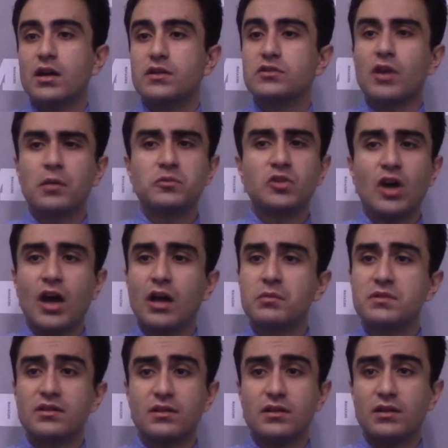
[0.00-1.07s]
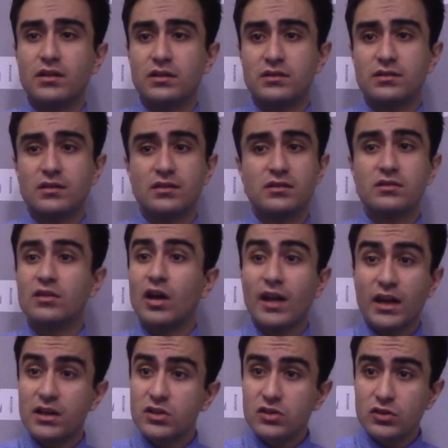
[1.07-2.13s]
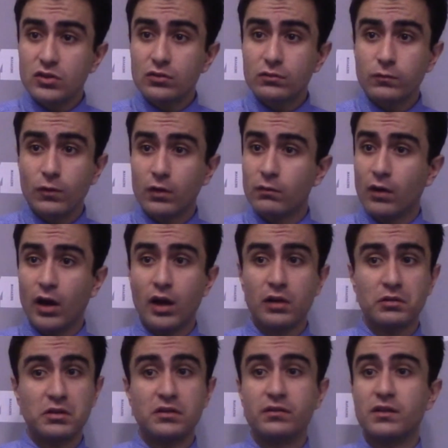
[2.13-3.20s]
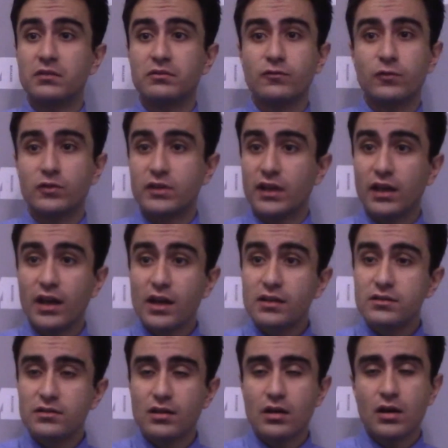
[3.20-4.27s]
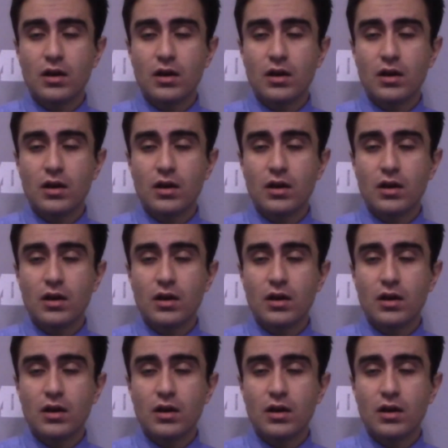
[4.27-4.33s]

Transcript: Sometimes it's, it's not an issue for a while, even for decades.